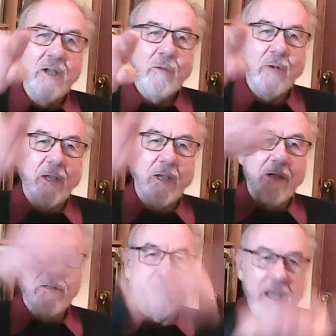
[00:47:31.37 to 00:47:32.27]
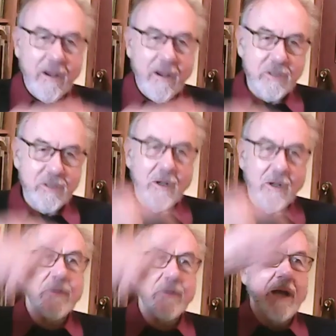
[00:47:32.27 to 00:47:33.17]
when it goes down,
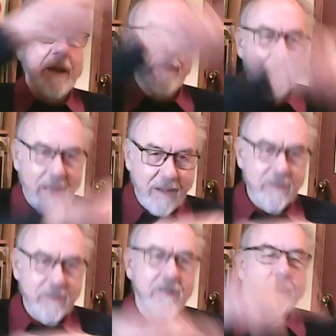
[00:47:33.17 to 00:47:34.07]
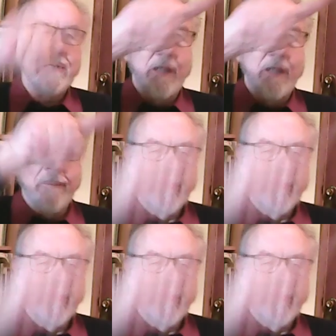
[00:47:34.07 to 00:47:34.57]
stops up, down, stops up,